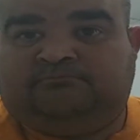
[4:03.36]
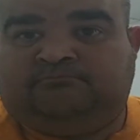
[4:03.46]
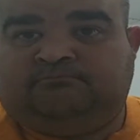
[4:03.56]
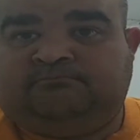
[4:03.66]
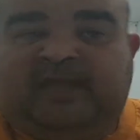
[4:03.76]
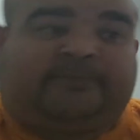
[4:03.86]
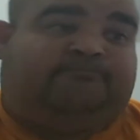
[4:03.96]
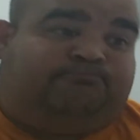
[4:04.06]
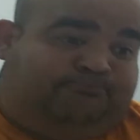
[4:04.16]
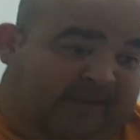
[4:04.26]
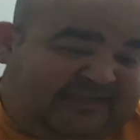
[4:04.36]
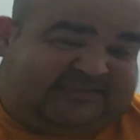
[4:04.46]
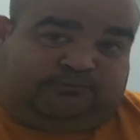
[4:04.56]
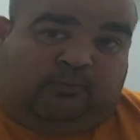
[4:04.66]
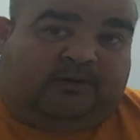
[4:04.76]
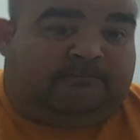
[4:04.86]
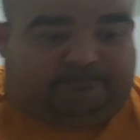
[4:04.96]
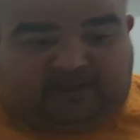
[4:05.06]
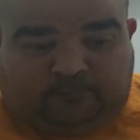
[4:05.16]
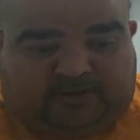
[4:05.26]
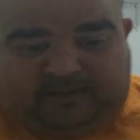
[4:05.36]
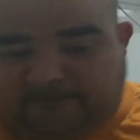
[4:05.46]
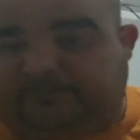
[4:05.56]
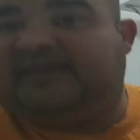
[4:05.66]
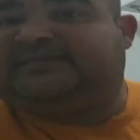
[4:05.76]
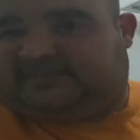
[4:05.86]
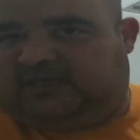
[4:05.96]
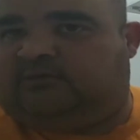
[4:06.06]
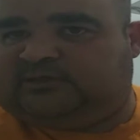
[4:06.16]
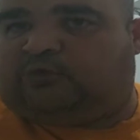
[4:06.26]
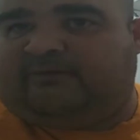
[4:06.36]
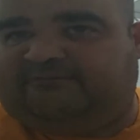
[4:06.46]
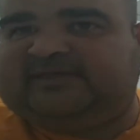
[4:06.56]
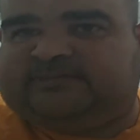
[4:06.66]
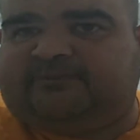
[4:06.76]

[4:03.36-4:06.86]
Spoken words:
Not the best one, not remake, but it still was a great Disney.